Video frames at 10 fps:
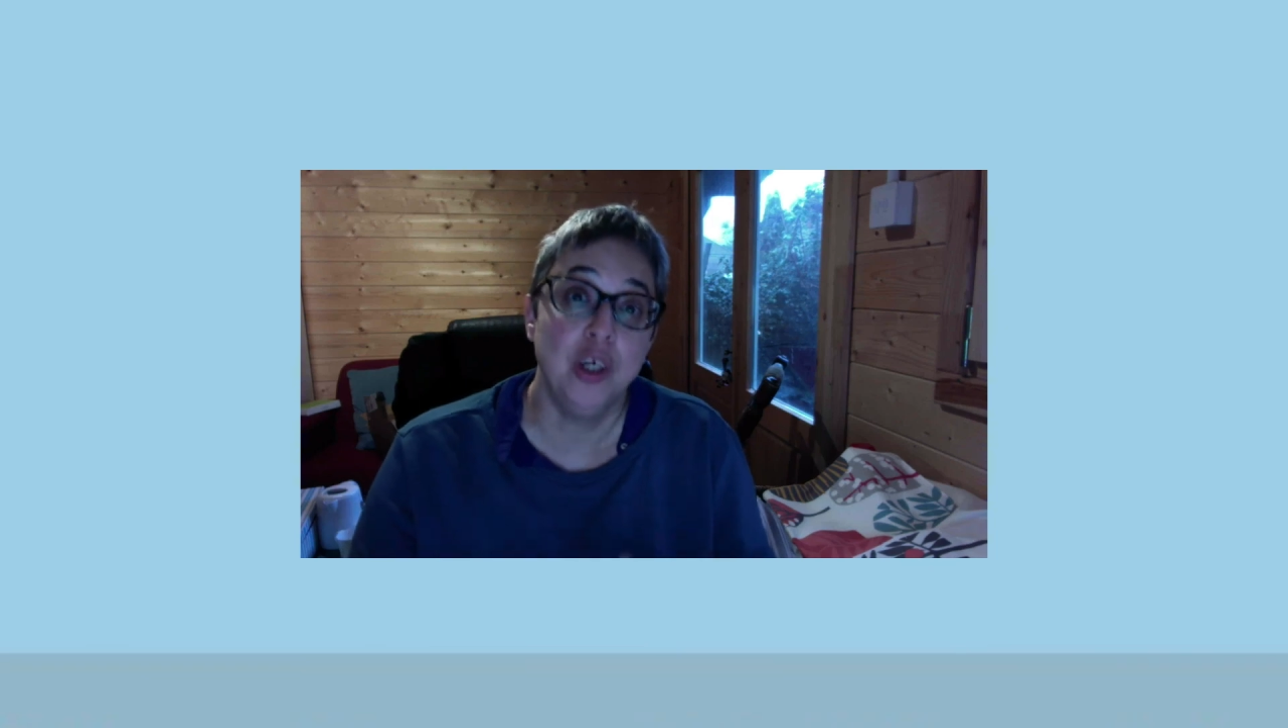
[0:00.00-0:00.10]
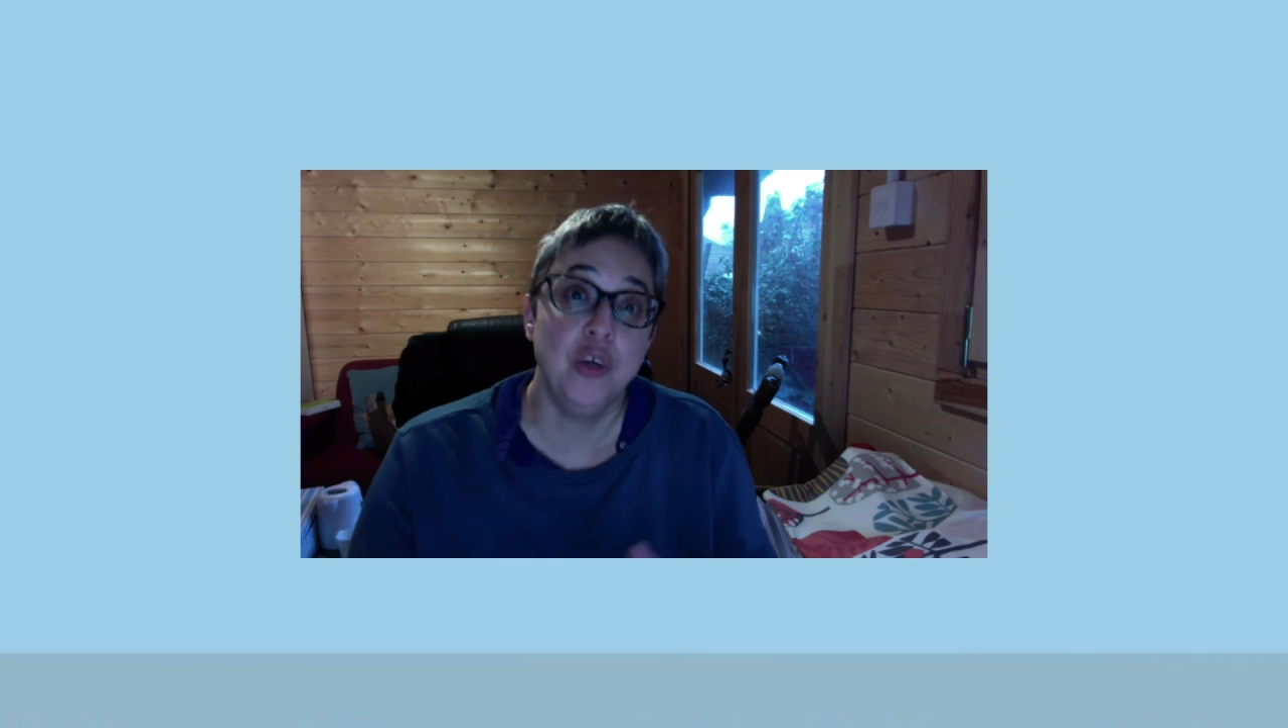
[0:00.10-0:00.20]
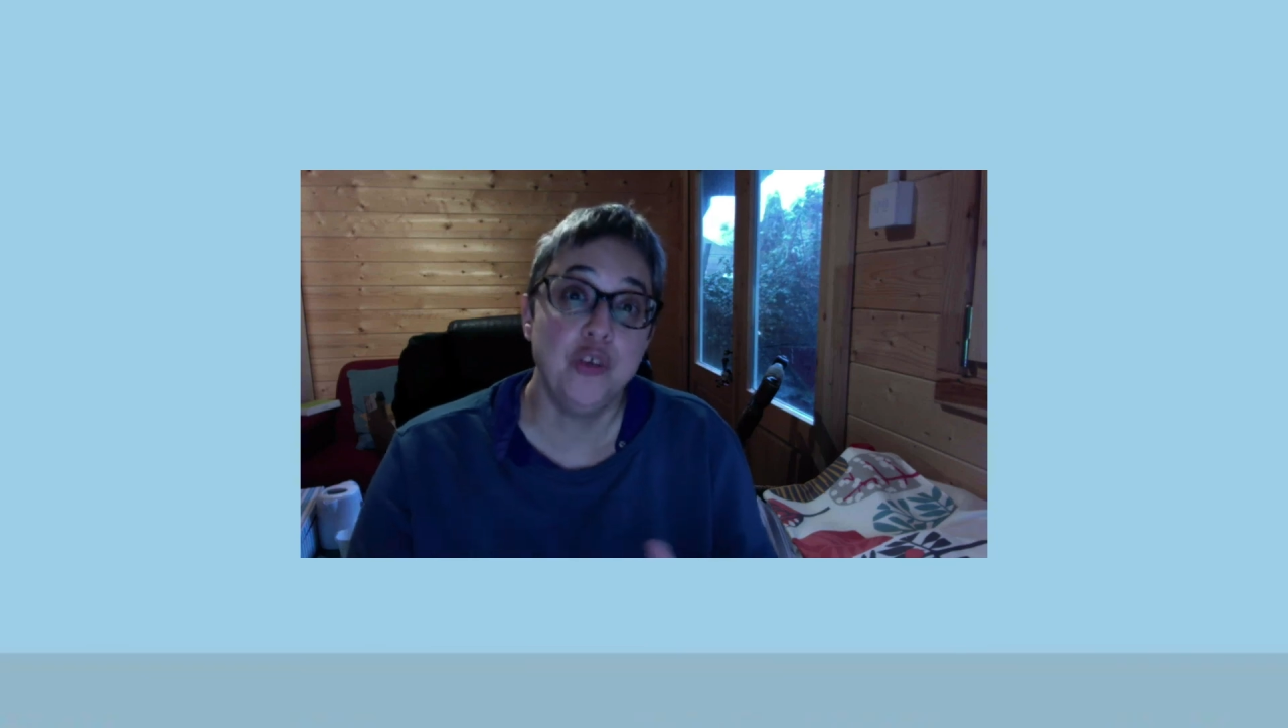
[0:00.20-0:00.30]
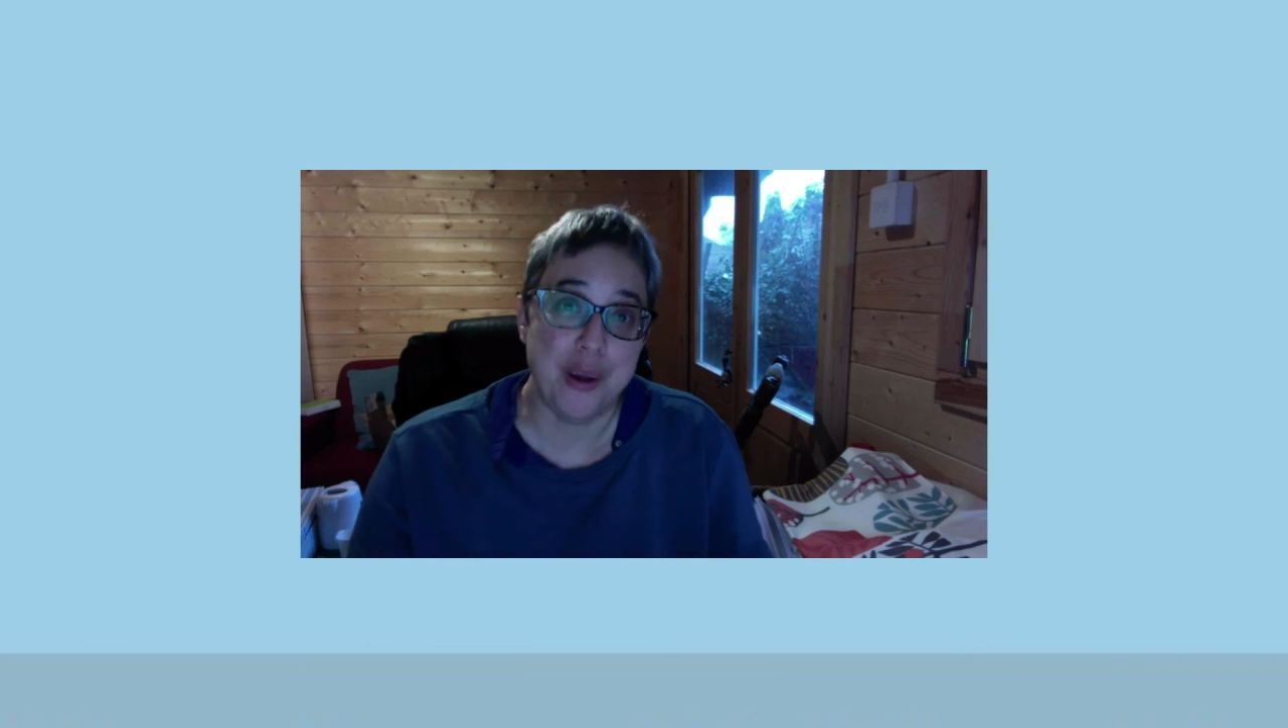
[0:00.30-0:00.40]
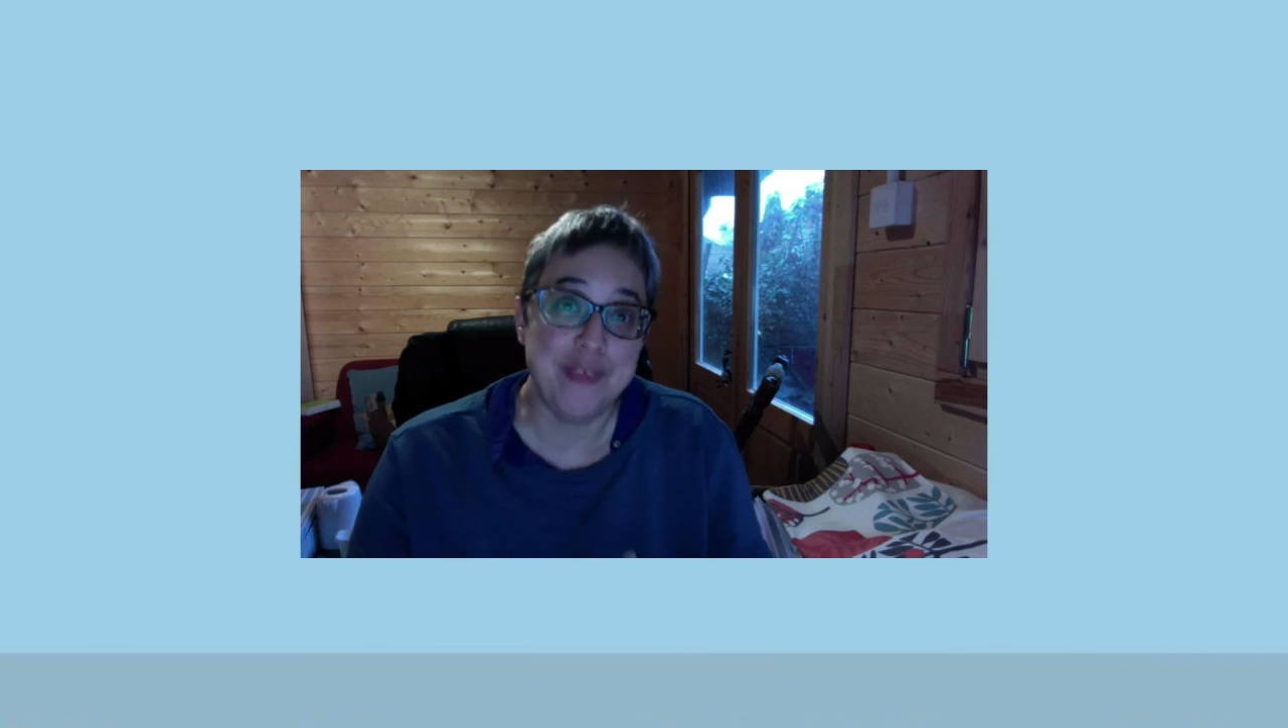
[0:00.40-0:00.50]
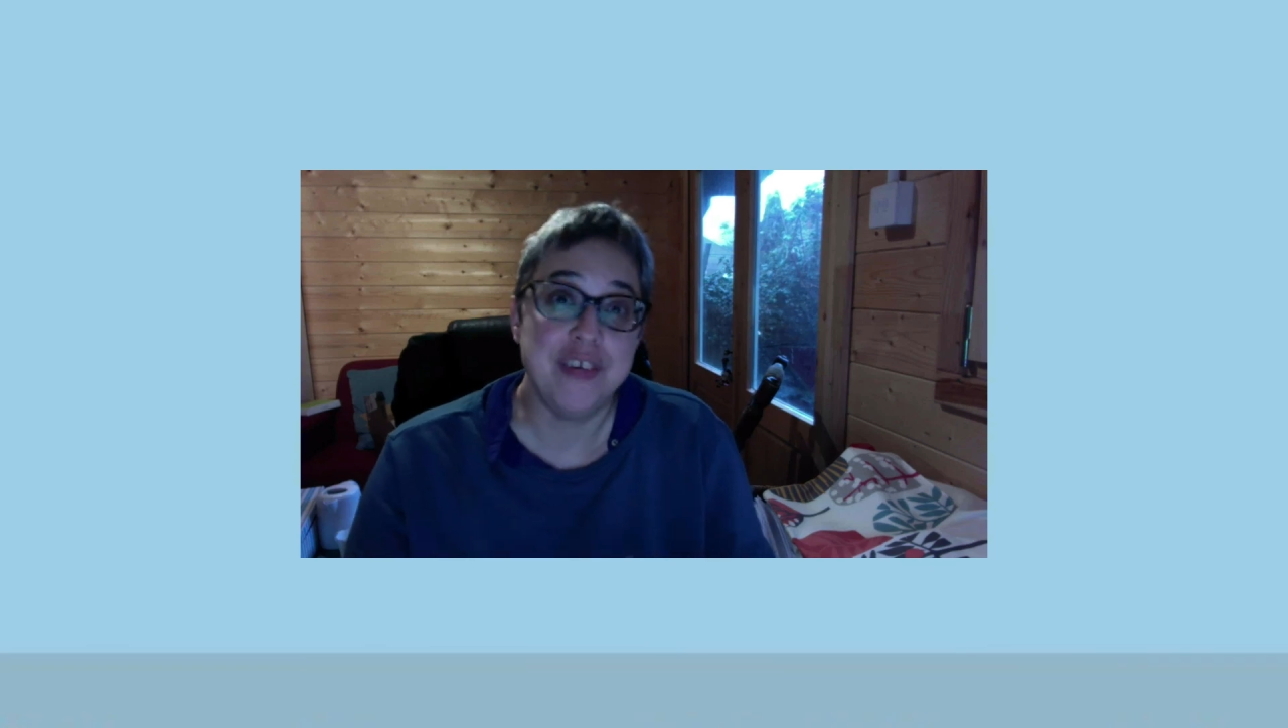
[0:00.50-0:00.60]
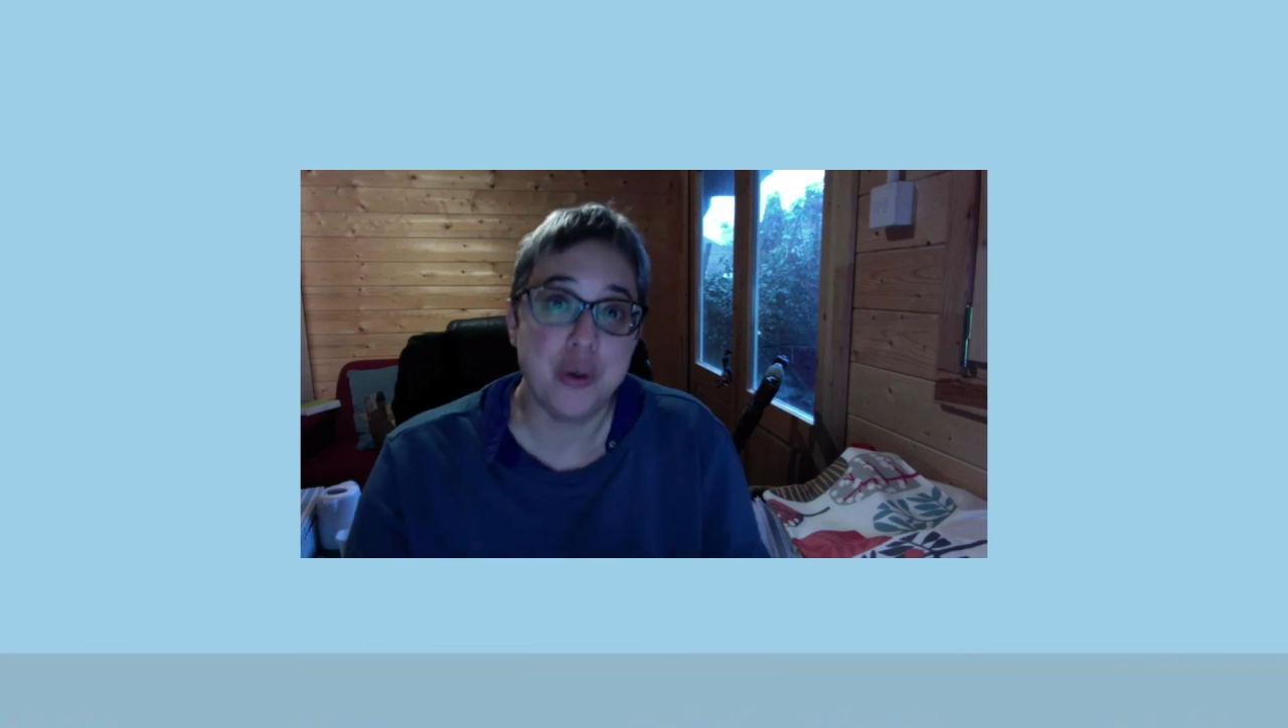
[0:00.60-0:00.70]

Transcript: 20